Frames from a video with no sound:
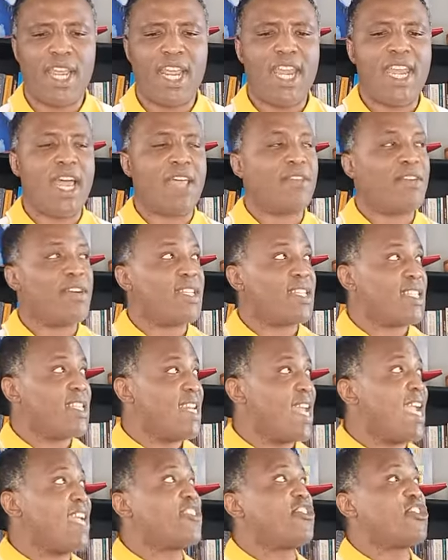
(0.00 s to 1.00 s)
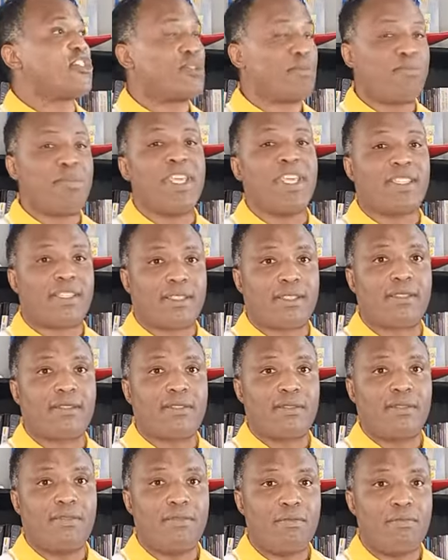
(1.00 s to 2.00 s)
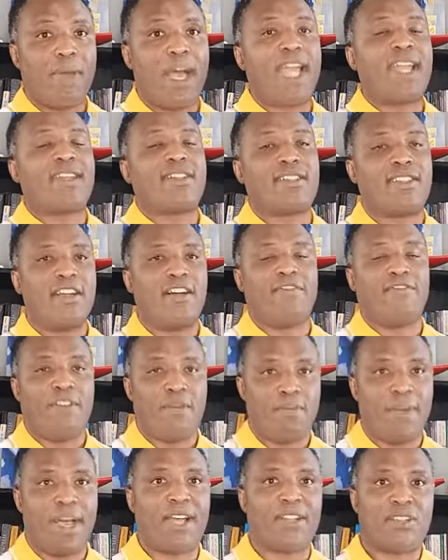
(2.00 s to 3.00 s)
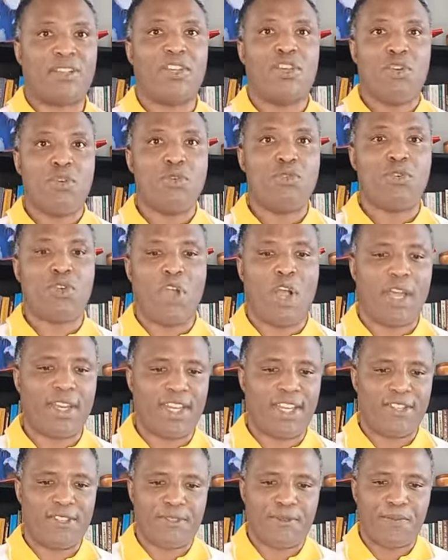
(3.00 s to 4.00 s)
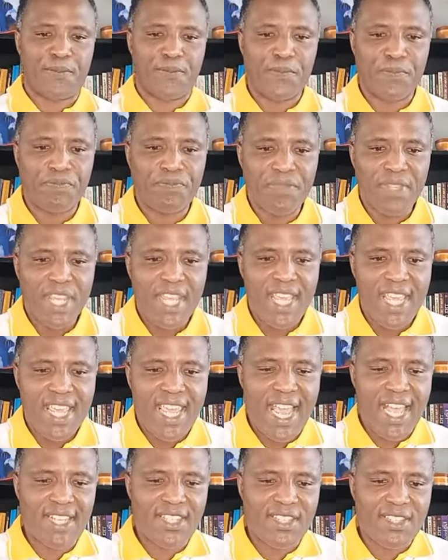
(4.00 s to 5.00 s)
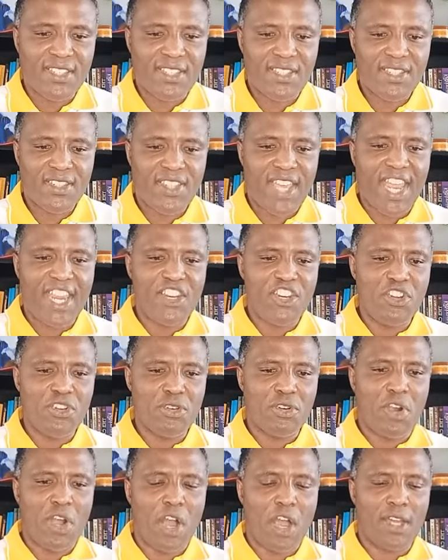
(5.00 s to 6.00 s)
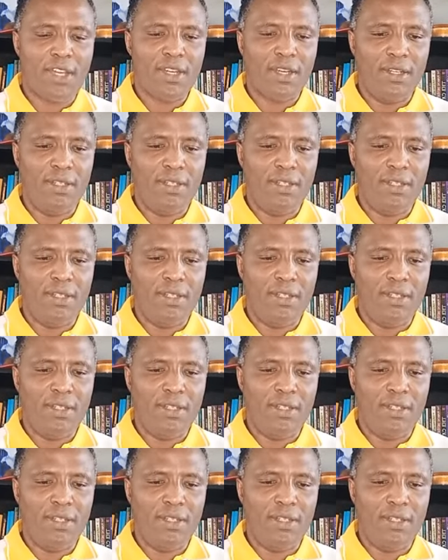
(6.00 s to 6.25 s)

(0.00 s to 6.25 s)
In other words, nature speaks by itself about who God is. Yes, they knew God,